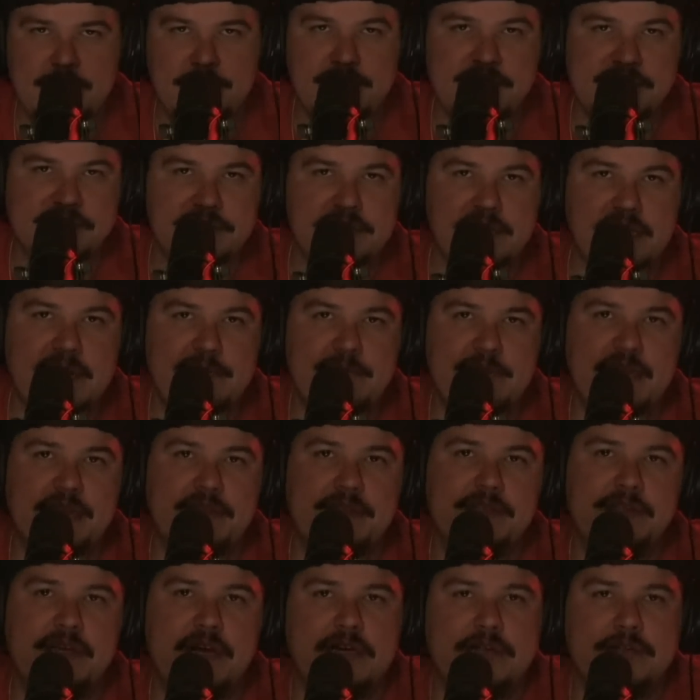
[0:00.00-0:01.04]
Police claim
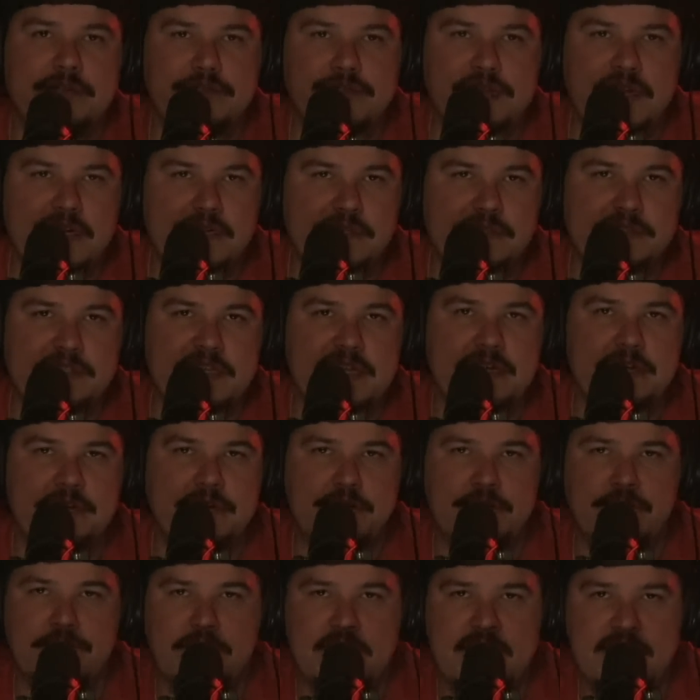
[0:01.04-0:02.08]
that the doctor tried to stay
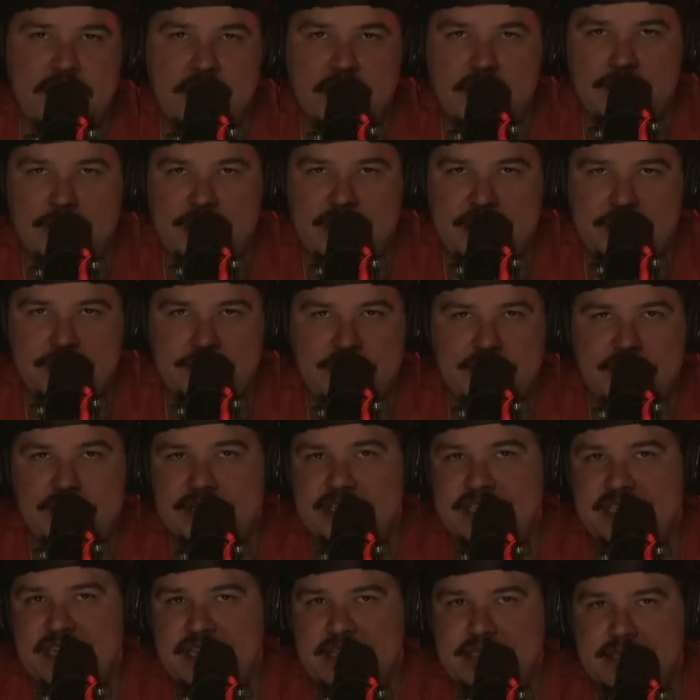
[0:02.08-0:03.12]
under the radar by doing
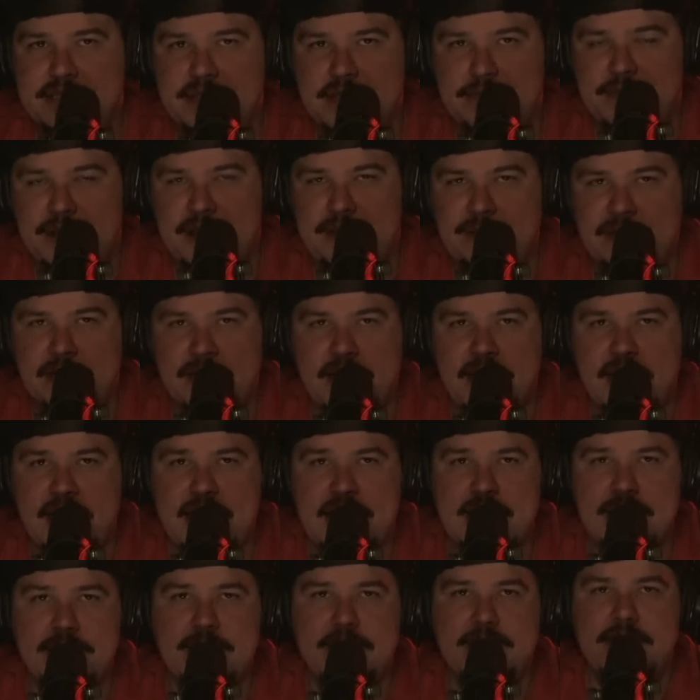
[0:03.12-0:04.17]
good deeds in the public
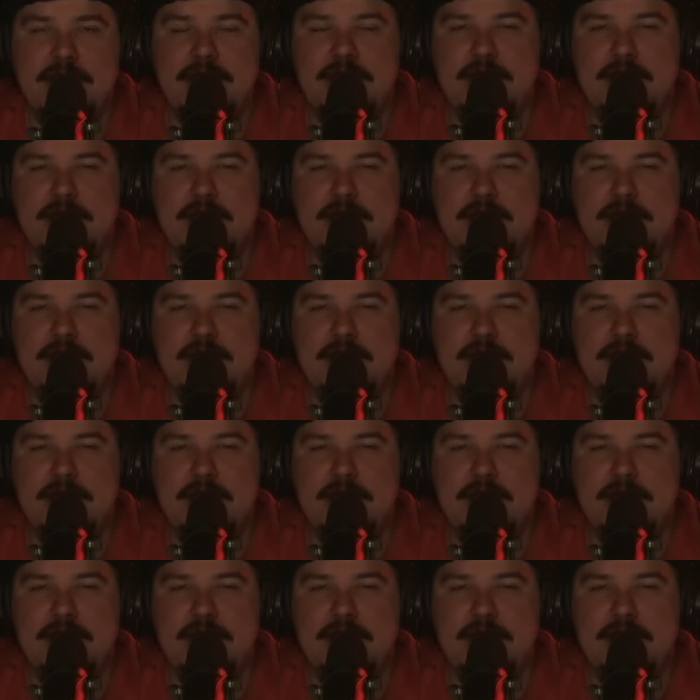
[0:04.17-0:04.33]
eye.